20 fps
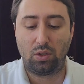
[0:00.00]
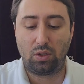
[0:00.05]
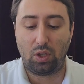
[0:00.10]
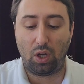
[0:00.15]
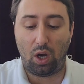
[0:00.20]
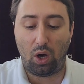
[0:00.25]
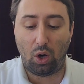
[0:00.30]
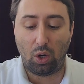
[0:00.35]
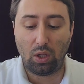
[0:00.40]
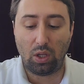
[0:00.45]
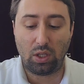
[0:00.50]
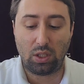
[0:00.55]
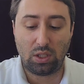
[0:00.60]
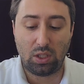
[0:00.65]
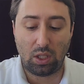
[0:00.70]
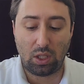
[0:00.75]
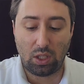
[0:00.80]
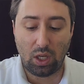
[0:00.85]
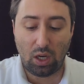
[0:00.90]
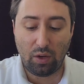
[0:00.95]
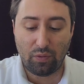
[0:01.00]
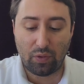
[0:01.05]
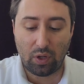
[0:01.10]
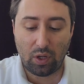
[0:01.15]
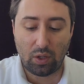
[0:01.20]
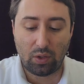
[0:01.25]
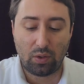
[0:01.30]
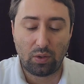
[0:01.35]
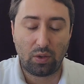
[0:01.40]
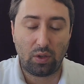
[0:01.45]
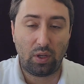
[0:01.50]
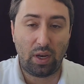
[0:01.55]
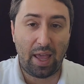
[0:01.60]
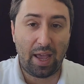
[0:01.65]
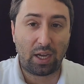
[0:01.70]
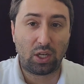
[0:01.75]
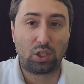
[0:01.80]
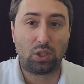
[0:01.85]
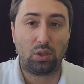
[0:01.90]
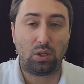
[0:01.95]
to Olas Nadava, an
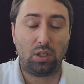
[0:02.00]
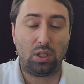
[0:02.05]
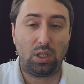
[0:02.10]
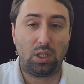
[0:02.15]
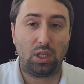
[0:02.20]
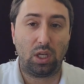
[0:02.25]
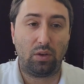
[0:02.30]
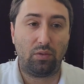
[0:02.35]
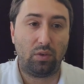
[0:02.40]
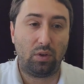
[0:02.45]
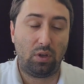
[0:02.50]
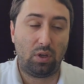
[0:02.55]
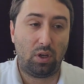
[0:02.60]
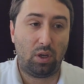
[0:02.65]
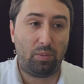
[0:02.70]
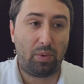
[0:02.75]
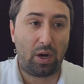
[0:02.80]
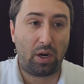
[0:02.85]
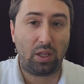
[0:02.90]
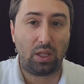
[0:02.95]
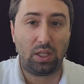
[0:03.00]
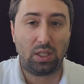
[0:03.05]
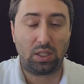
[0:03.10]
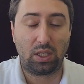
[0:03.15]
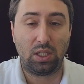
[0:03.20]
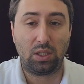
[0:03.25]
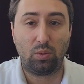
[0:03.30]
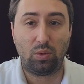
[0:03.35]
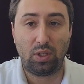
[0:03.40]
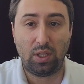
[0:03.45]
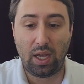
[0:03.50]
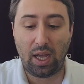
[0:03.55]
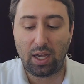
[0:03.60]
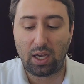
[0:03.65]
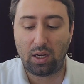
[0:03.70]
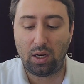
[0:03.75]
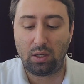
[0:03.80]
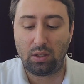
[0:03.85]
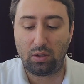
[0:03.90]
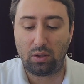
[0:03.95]
actual Nadava, apparently the skins would
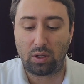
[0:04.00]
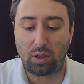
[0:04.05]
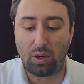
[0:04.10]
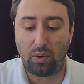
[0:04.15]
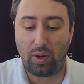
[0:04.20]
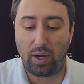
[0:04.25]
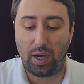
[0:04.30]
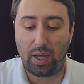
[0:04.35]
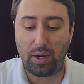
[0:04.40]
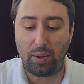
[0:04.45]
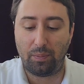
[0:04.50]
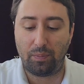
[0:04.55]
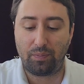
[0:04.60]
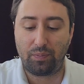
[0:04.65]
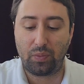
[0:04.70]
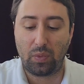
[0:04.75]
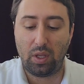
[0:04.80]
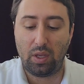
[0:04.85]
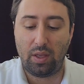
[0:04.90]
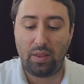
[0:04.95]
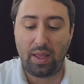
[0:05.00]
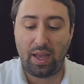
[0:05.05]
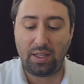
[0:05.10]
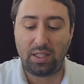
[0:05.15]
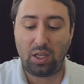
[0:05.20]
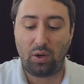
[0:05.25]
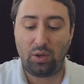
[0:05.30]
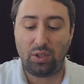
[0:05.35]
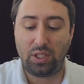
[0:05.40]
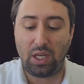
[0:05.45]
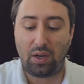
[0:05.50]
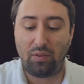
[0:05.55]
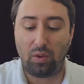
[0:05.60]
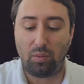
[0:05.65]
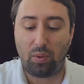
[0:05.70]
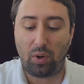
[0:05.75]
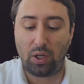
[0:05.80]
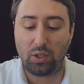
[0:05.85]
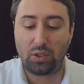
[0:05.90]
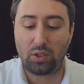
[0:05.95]
not go to the Kohanim. That's how you resolve
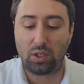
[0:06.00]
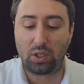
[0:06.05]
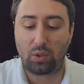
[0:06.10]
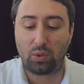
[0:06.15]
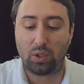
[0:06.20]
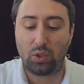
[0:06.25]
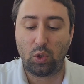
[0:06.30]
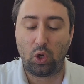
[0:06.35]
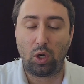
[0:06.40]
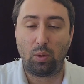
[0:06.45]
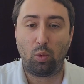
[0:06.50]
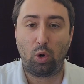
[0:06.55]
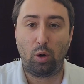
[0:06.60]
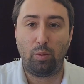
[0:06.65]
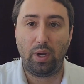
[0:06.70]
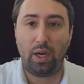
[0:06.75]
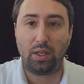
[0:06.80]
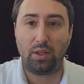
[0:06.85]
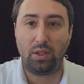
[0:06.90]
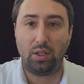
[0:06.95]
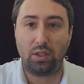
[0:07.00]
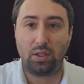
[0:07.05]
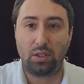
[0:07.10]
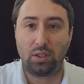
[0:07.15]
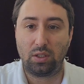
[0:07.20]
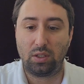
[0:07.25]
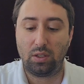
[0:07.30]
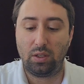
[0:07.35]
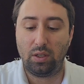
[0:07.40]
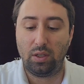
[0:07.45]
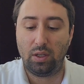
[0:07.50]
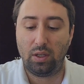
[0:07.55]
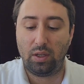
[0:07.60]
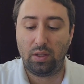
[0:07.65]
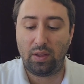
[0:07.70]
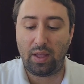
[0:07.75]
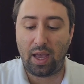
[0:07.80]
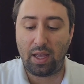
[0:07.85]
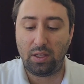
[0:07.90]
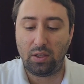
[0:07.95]
the Pasuk. We'll talk more about this,
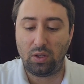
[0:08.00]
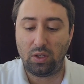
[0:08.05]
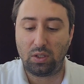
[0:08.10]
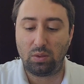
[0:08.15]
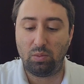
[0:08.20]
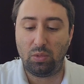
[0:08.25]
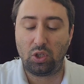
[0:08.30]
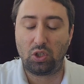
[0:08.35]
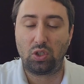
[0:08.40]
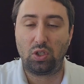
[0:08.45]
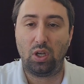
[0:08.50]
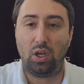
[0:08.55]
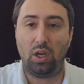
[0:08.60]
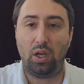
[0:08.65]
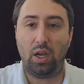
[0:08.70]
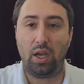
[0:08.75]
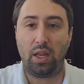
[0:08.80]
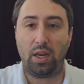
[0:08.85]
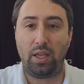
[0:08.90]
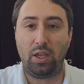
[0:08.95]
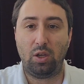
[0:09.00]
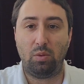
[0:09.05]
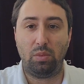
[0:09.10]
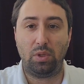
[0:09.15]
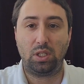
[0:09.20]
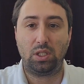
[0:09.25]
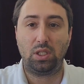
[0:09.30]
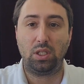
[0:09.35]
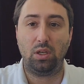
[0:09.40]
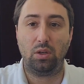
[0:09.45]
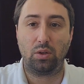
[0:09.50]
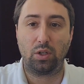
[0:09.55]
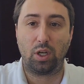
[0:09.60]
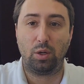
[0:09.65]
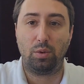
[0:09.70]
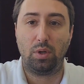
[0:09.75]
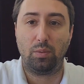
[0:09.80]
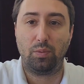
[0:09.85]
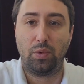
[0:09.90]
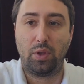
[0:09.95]
the end of this Mishnah, in Iyum Mitzion
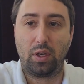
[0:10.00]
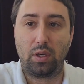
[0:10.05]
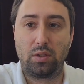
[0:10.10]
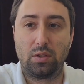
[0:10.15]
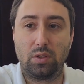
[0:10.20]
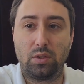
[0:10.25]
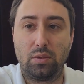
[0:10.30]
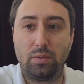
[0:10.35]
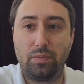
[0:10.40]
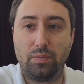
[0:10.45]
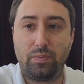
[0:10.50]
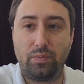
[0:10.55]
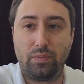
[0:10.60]
coming up next.